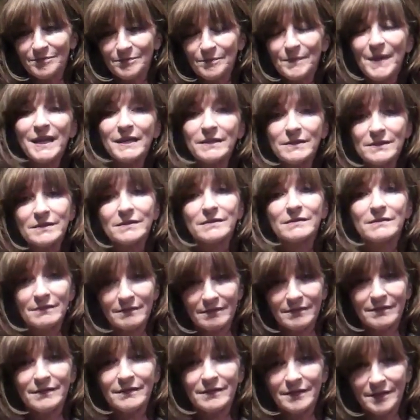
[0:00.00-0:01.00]
makes
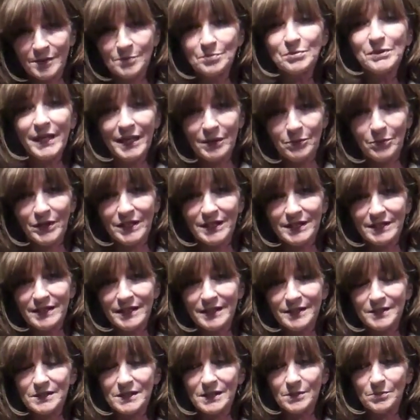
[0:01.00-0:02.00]
the play what it
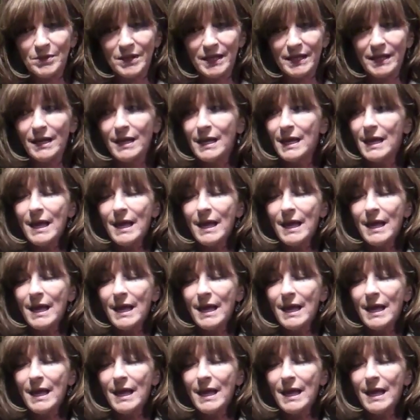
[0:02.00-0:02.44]
needs to be,